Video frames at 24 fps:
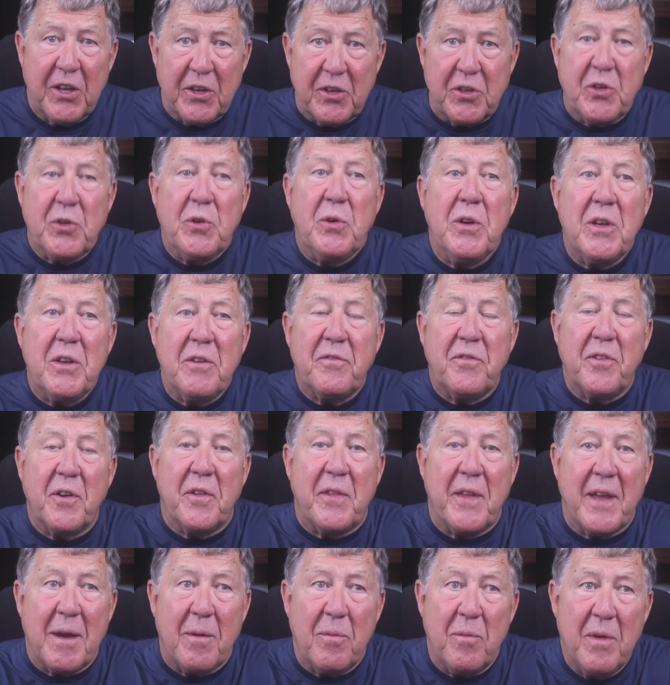doing for
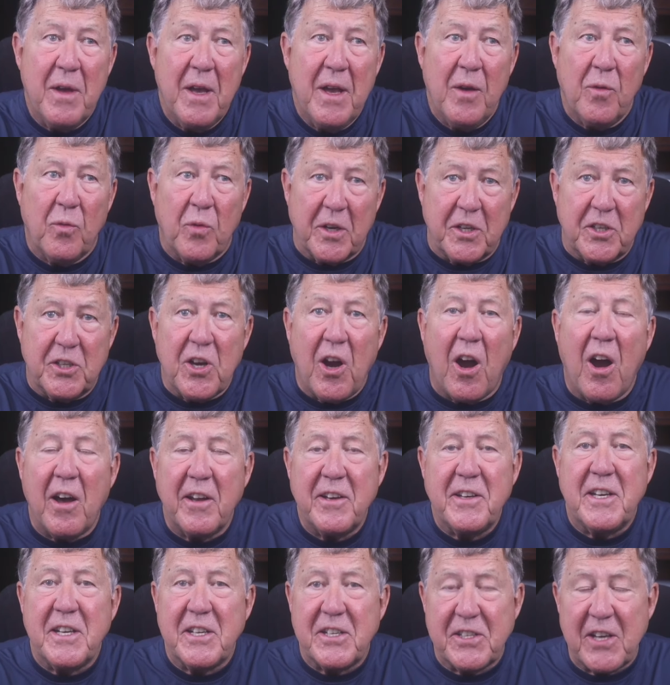them what
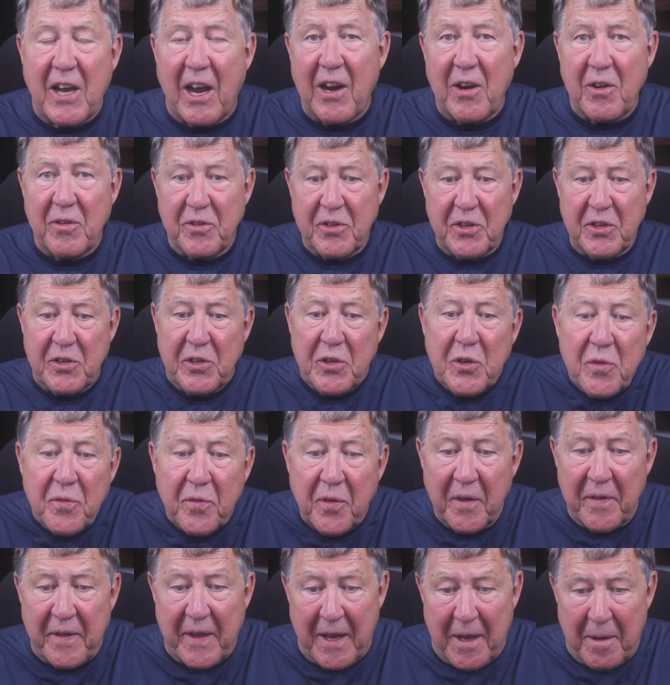God desired to do
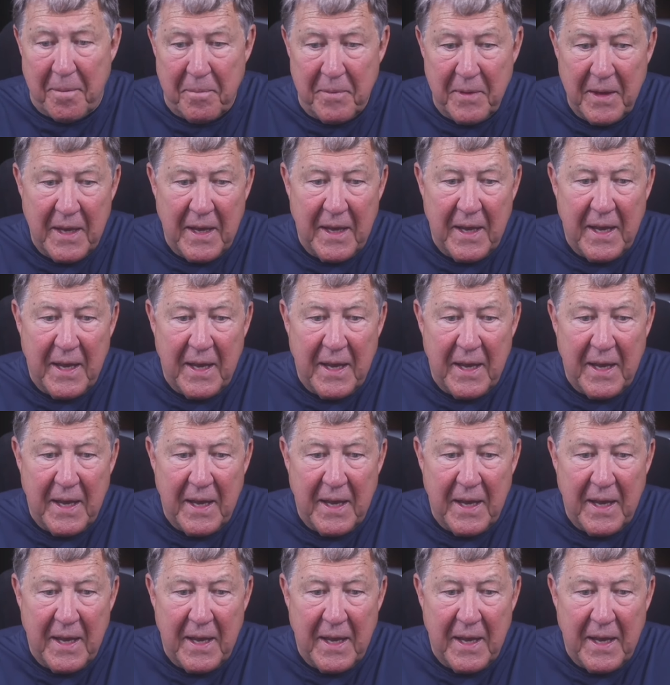for them.